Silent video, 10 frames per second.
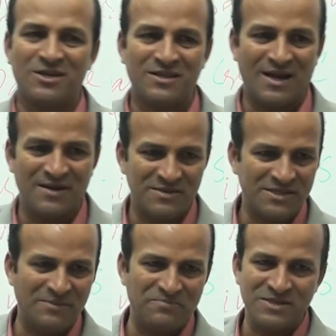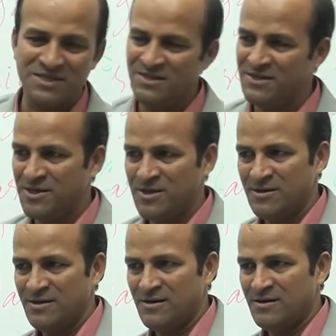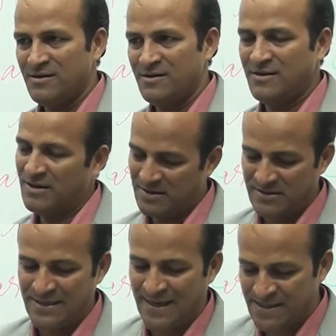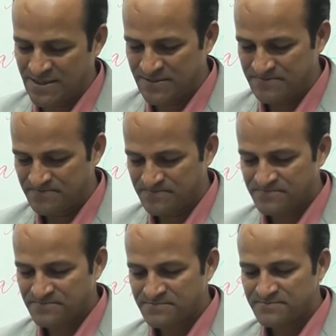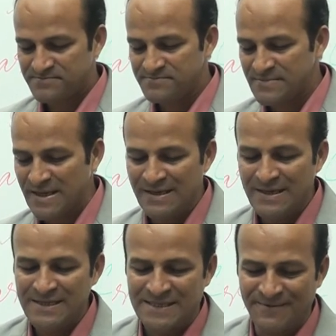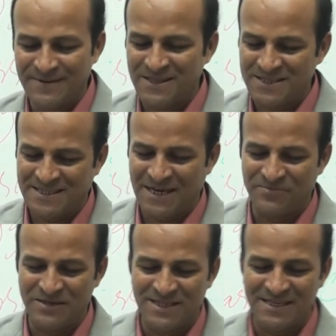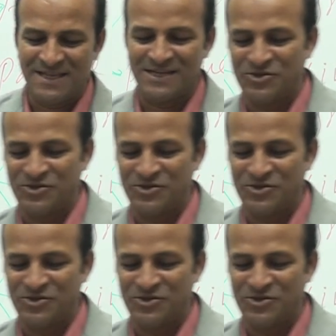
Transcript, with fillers: the uh, same person? Next. Seventh statement says that